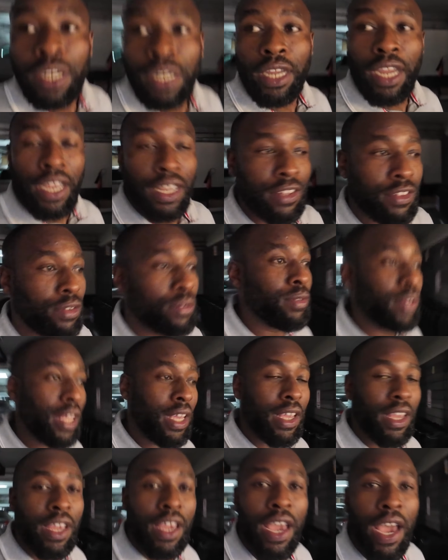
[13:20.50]
guys,
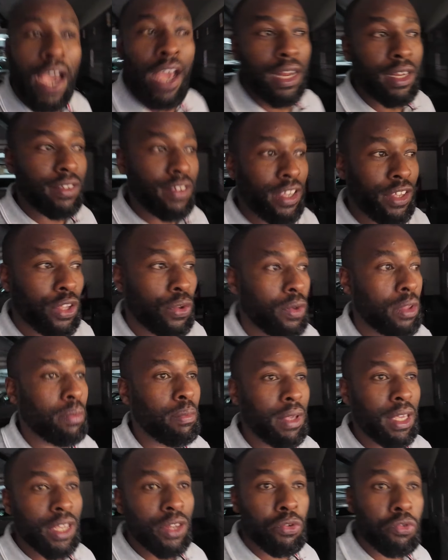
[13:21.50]
today I'll take you with
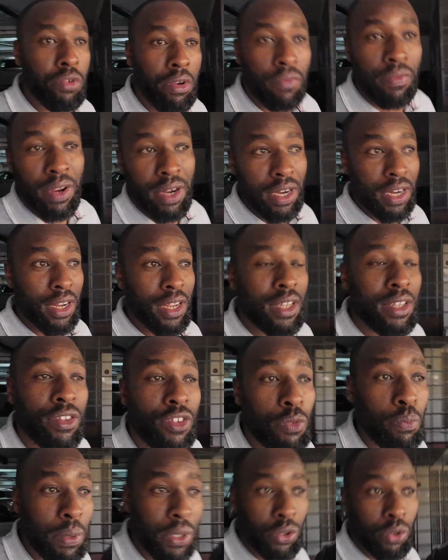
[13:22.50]
me to a very
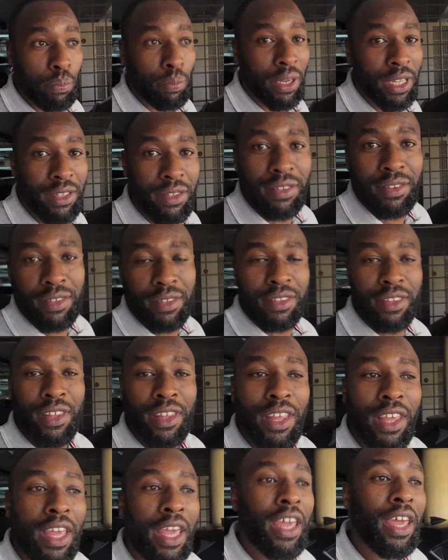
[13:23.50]
special place
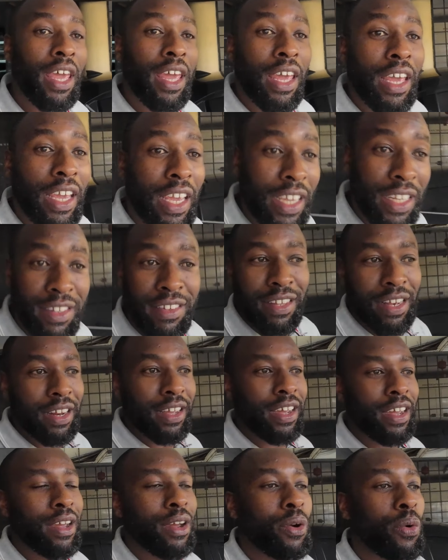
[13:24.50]
in
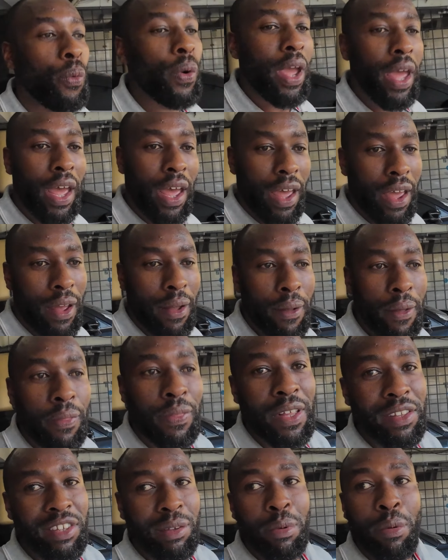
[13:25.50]
Salgaa where
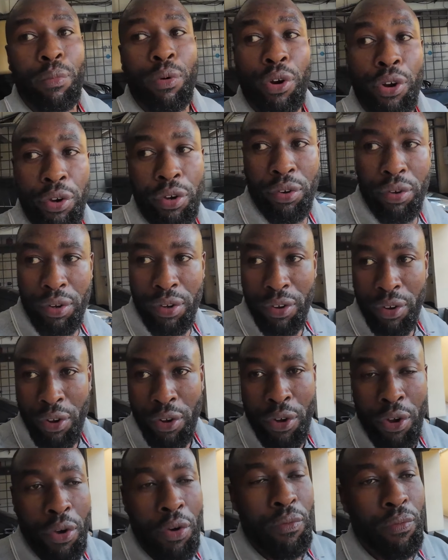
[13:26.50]
there's a memorial
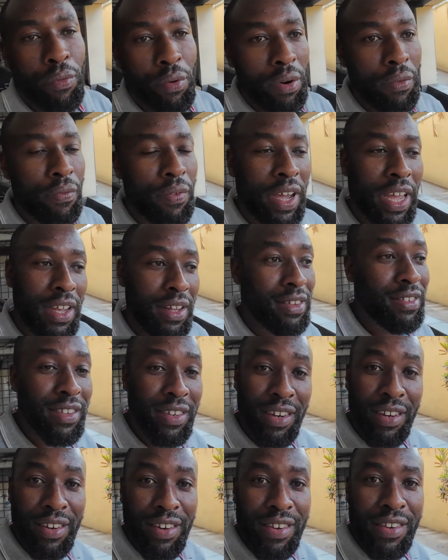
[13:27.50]
for a fire
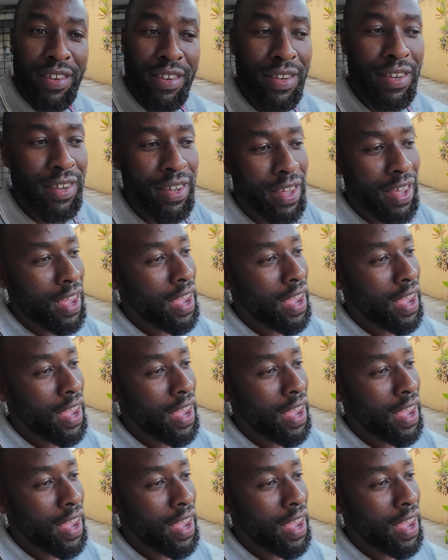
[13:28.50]
incident.